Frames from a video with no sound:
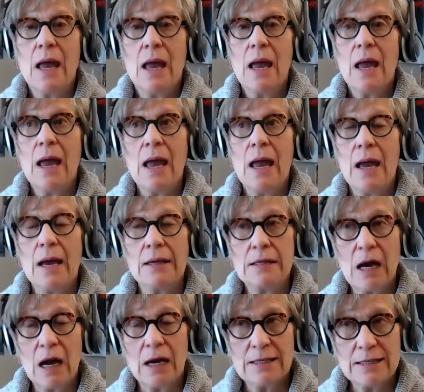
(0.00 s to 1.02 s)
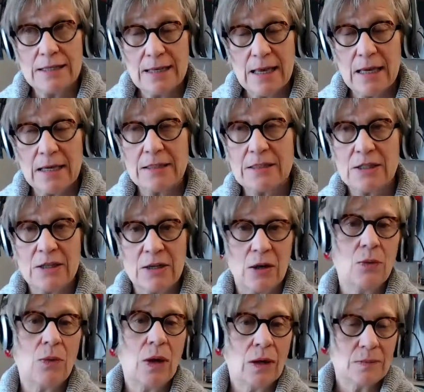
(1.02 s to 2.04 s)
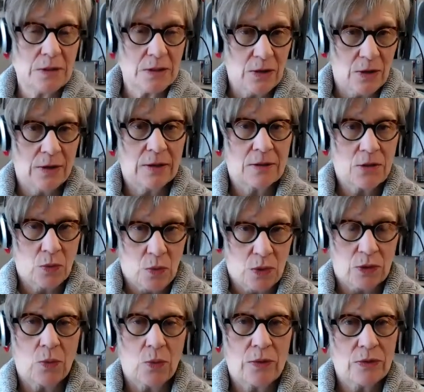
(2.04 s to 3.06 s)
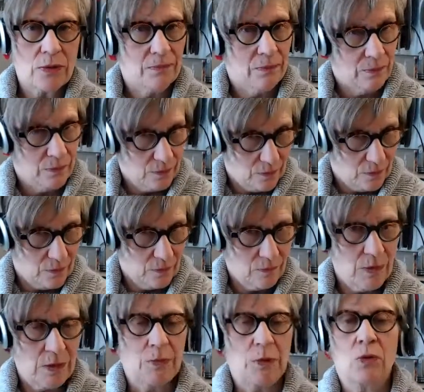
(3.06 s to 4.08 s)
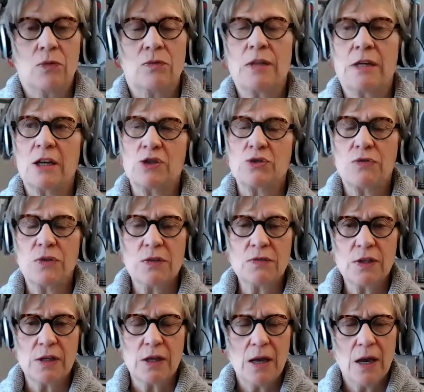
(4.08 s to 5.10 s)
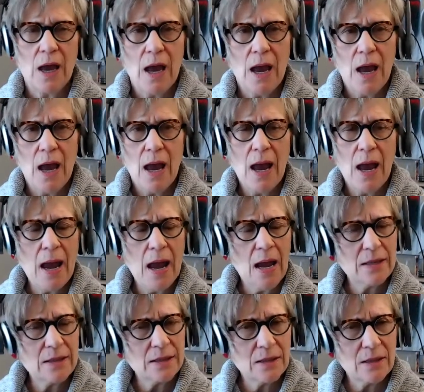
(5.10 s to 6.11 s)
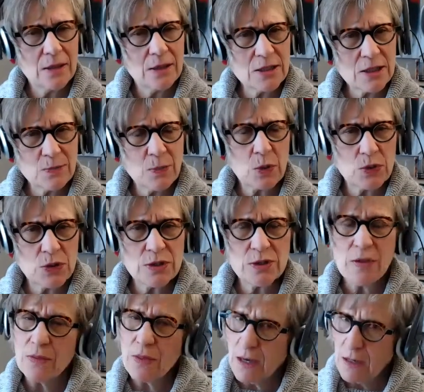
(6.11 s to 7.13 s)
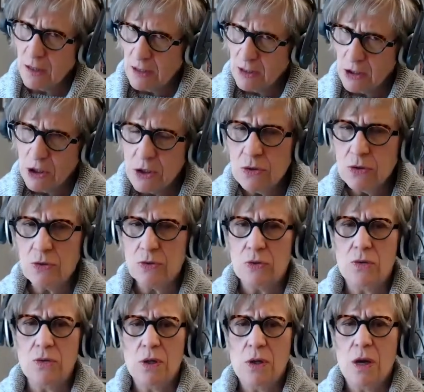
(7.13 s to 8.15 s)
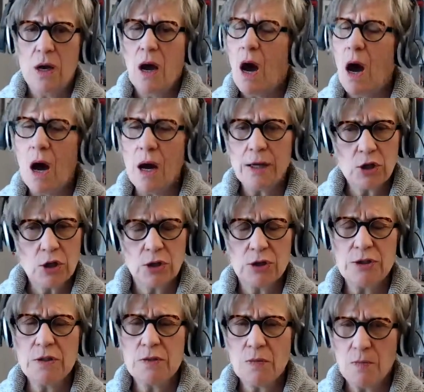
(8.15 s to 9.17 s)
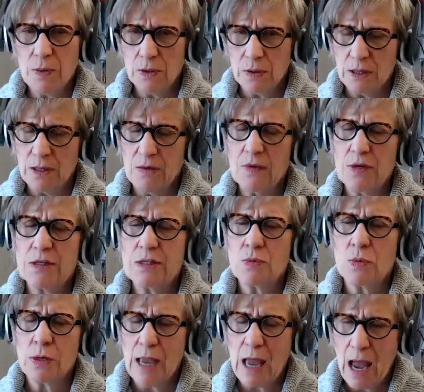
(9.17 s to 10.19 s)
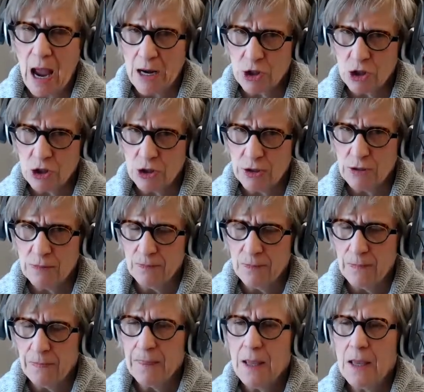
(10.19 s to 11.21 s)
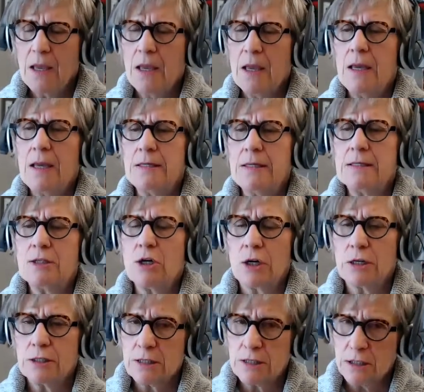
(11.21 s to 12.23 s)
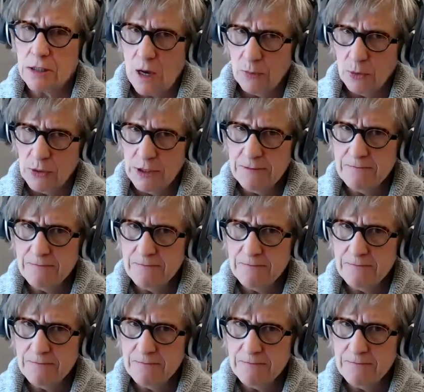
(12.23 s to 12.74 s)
and I said, well, I'm starting to work with people over the age of 50. And this person that I knew, I couldn't believe his reaction. He started slobbering